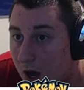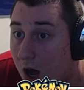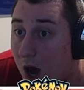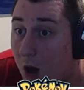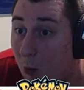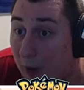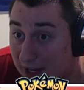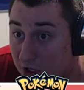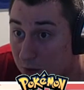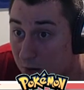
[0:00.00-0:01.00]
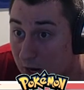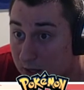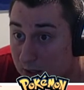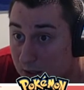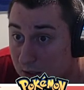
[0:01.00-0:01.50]
Oh, Regirock?
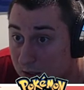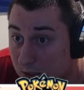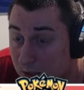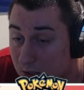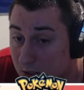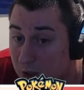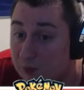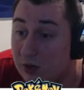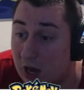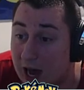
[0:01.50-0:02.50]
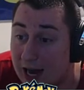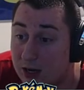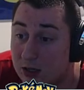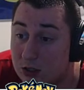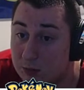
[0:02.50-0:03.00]
You've got
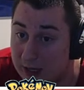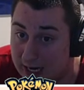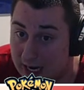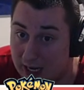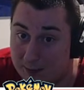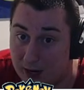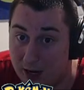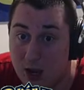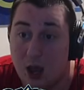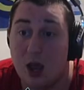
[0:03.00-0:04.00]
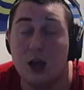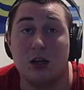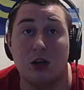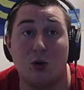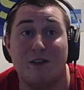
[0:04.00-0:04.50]
to be kidding me.
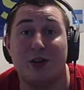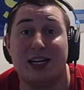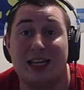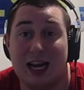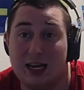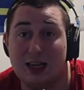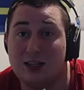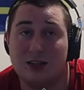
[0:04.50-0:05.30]
You every day. This is.